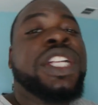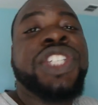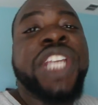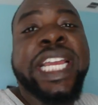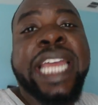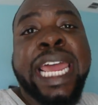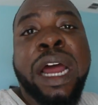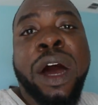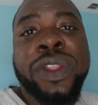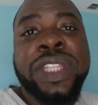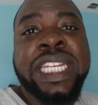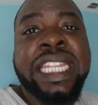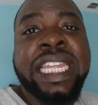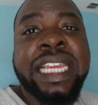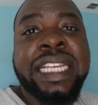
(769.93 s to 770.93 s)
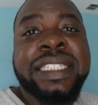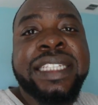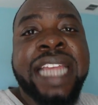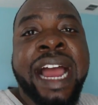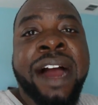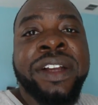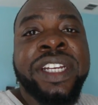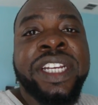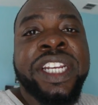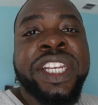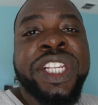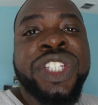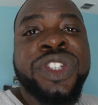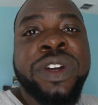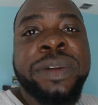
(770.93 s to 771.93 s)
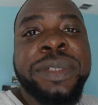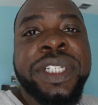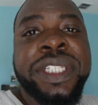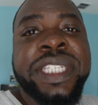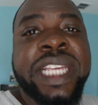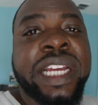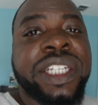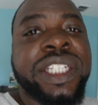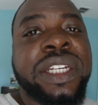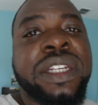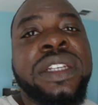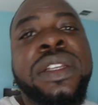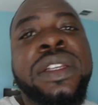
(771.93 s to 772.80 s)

Check out all the links down in the description section.